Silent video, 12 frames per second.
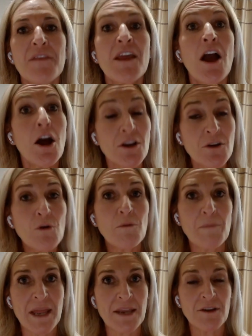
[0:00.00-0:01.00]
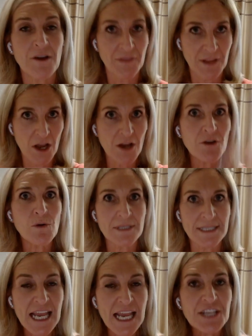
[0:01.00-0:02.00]
the encore men- on the encore
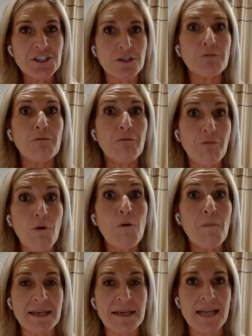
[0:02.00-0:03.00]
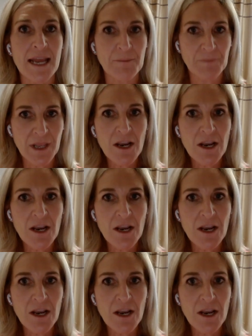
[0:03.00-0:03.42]
schedule for Monday.